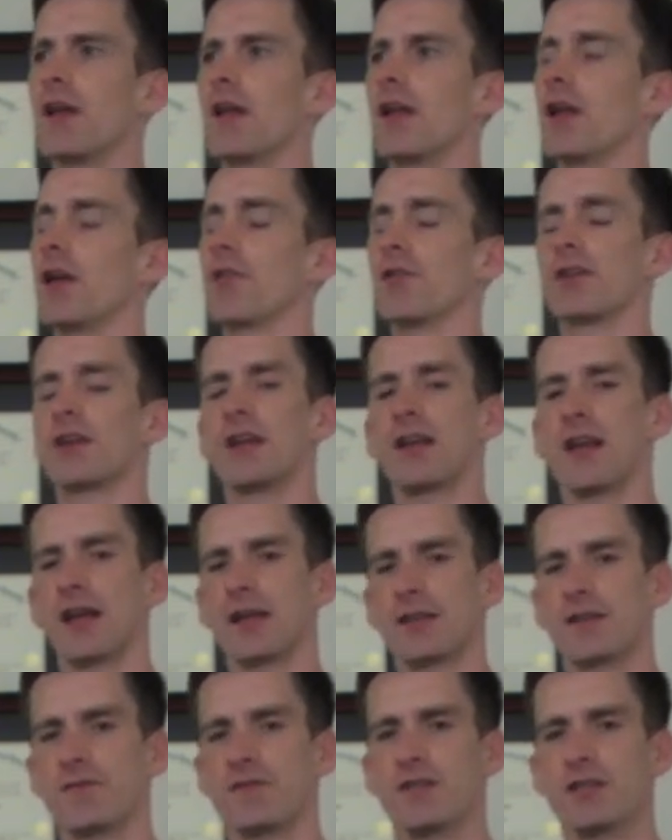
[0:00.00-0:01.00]
and other
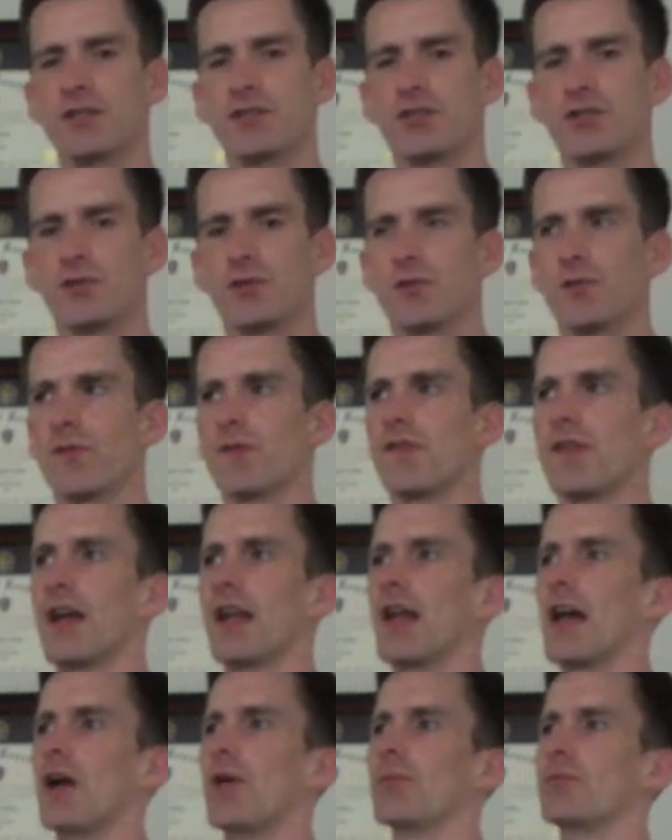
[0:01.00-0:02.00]
connective tissues that
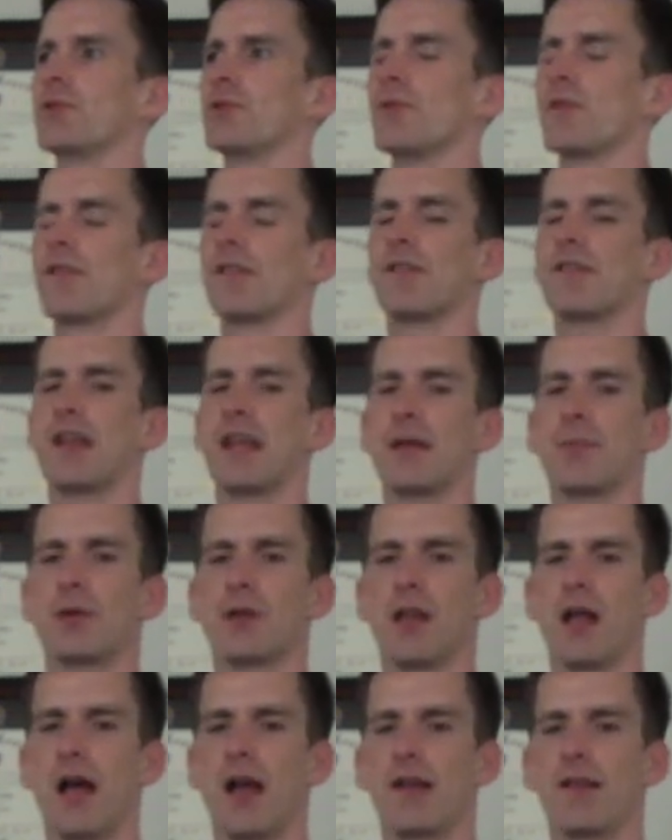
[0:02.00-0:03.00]
help to
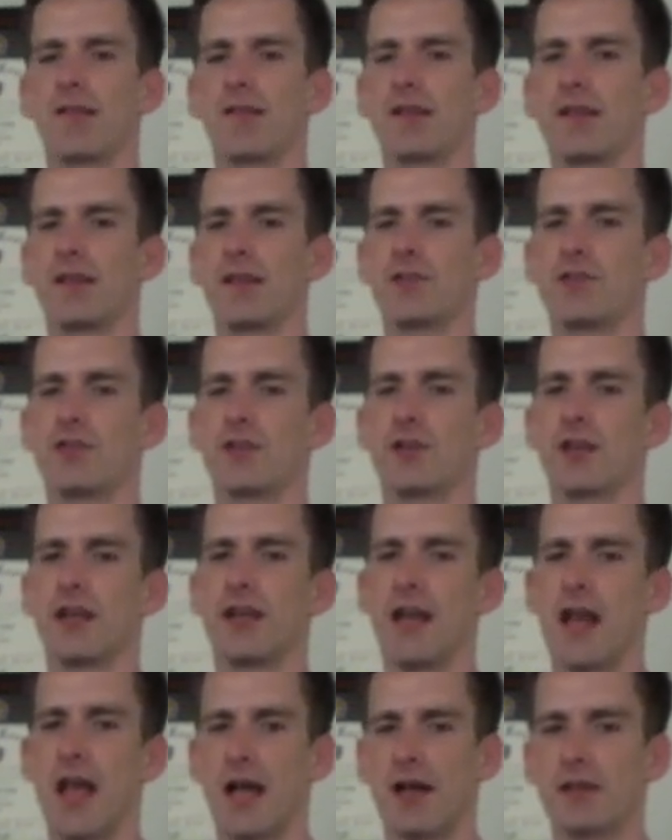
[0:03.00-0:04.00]
stabilize and
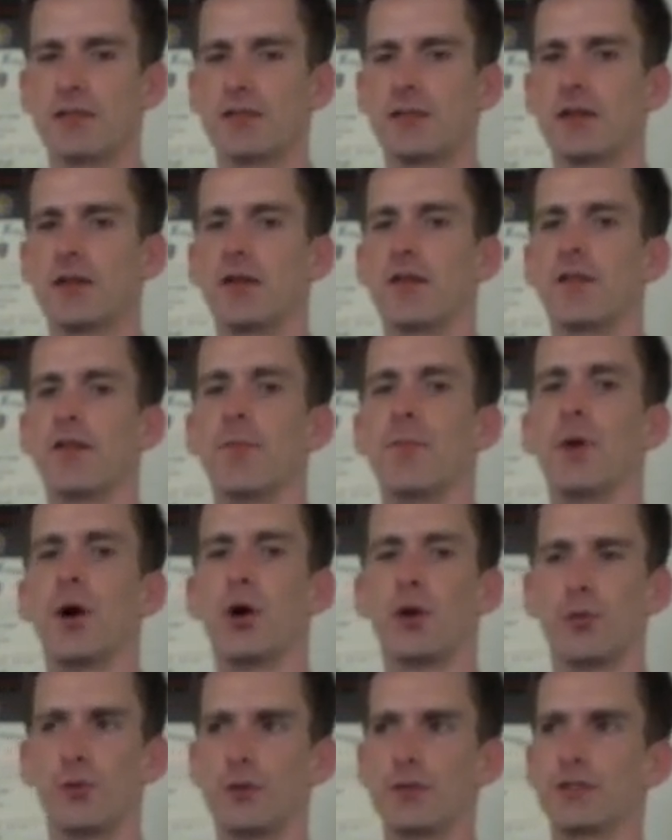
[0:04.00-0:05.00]
interconnect the
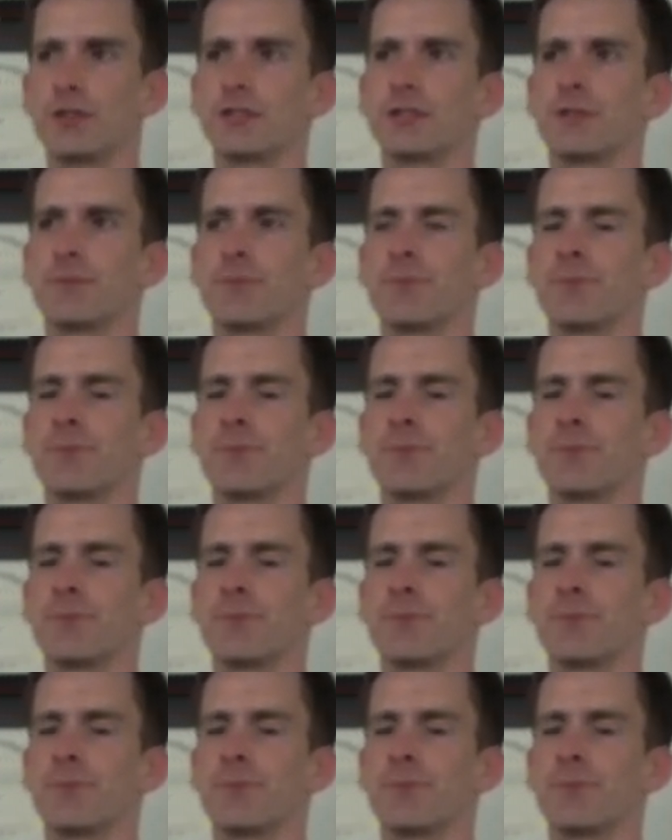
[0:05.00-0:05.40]
bones.